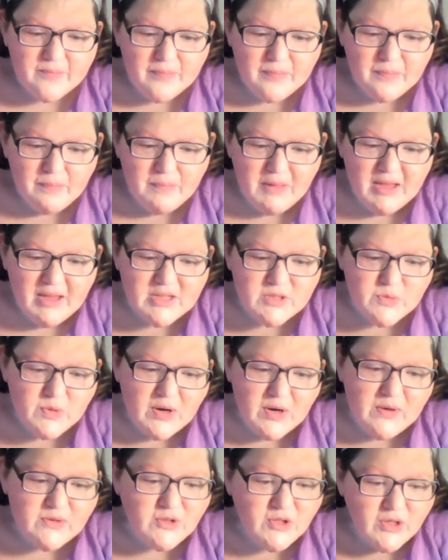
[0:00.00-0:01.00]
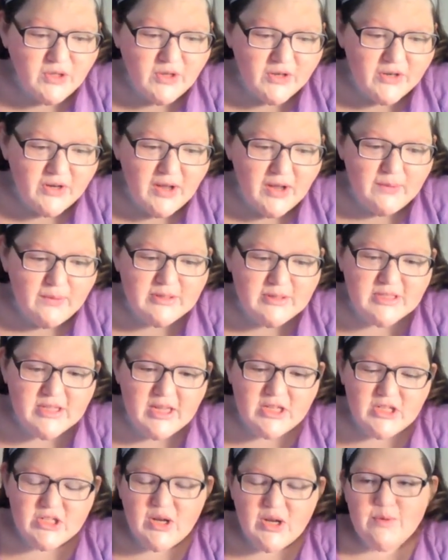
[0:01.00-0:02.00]
because when I was younger, I
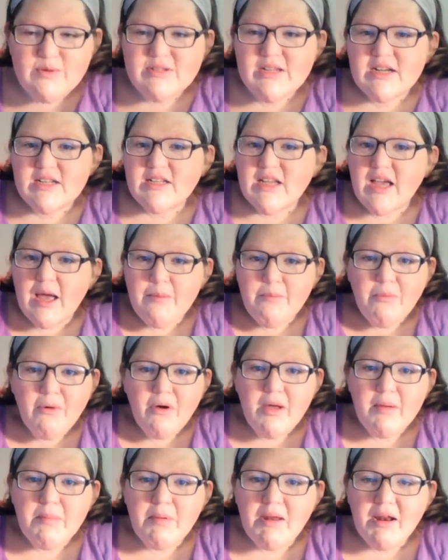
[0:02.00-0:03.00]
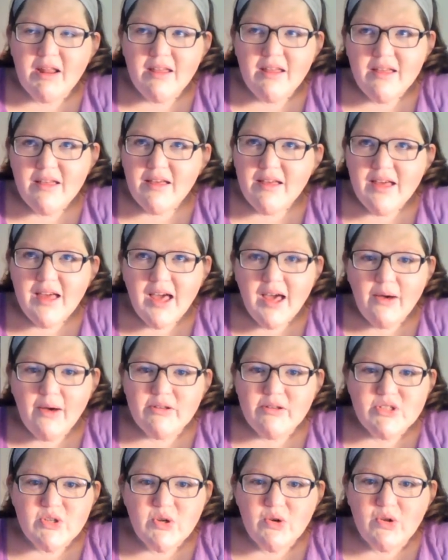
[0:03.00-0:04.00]
wasn't a tomboy, but I
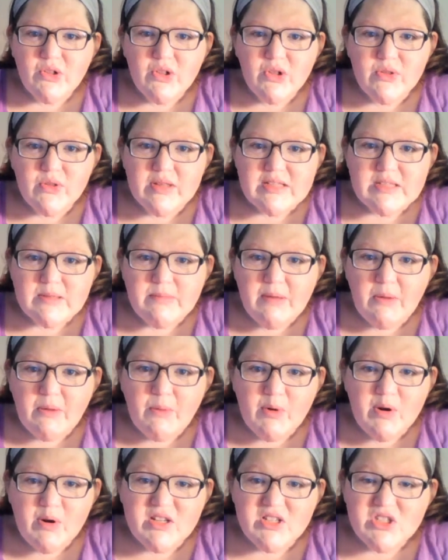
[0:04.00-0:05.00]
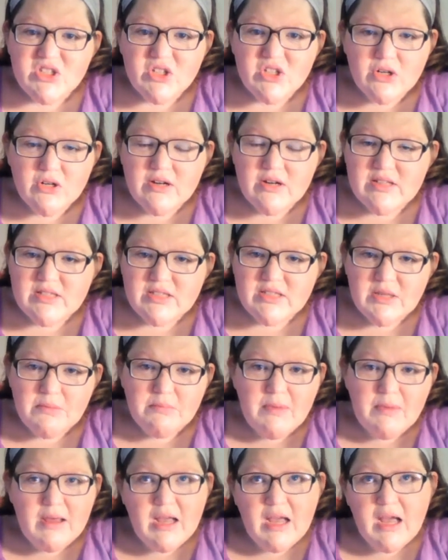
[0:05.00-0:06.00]
was so clueless about wearing skirts
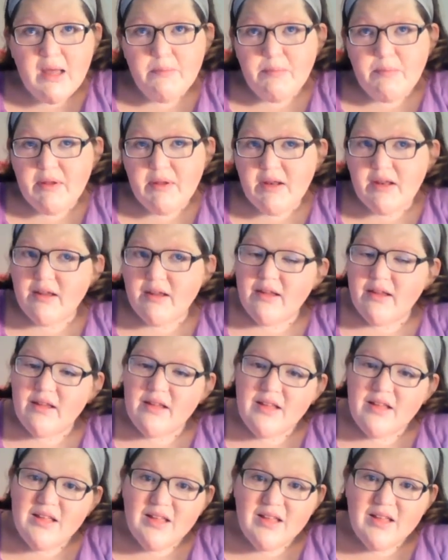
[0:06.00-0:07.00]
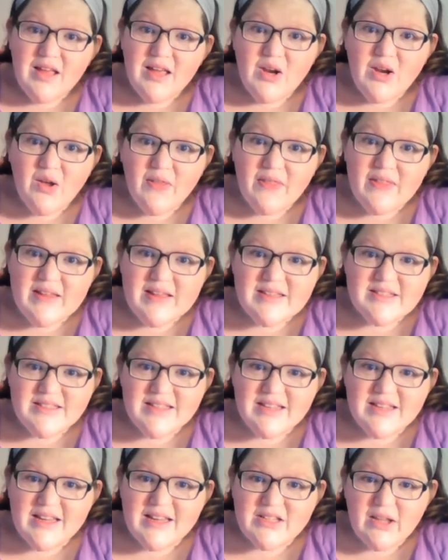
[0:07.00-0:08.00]
and makeup and all this.
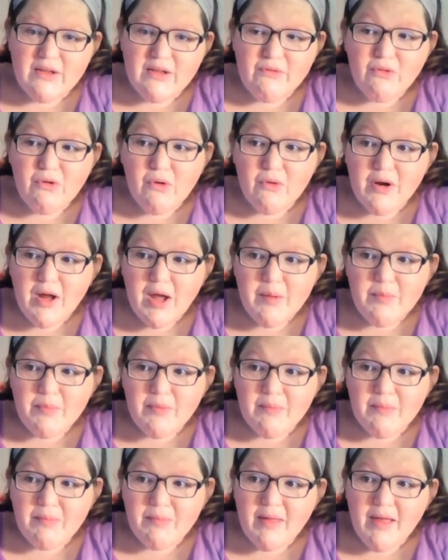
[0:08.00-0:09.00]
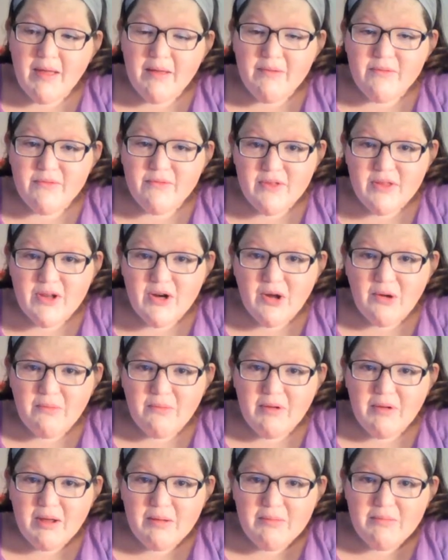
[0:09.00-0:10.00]
And as I've grown up, I've
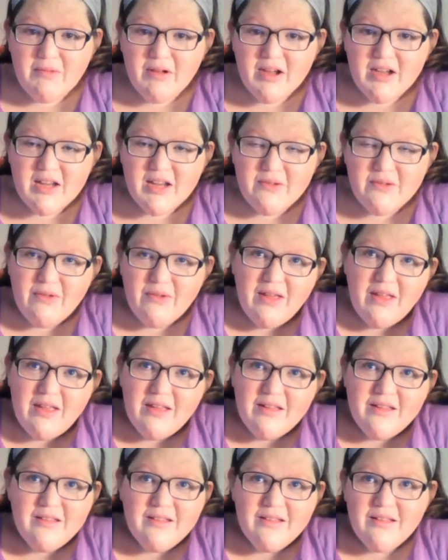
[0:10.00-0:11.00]
become kind of a